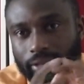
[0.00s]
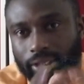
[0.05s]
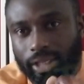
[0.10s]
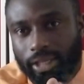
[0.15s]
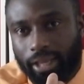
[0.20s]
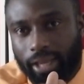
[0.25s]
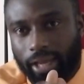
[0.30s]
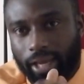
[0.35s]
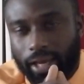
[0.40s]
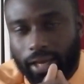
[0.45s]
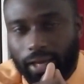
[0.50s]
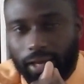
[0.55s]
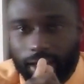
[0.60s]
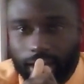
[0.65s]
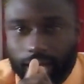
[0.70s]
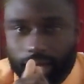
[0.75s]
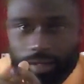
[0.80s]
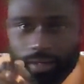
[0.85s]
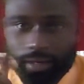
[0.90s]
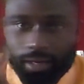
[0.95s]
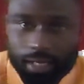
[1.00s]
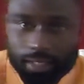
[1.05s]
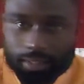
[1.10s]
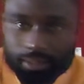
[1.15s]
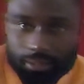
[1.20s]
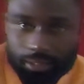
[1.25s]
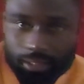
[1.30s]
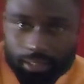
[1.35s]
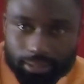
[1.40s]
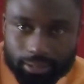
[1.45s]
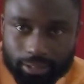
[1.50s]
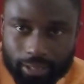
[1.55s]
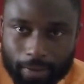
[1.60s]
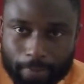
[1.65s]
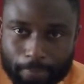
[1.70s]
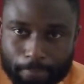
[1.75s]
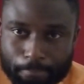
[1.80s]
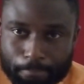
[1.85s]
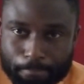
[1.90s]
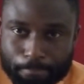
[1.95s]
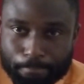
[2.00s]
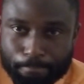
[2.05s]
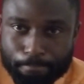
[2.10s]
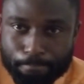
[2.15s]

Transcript: Take care, and until next time.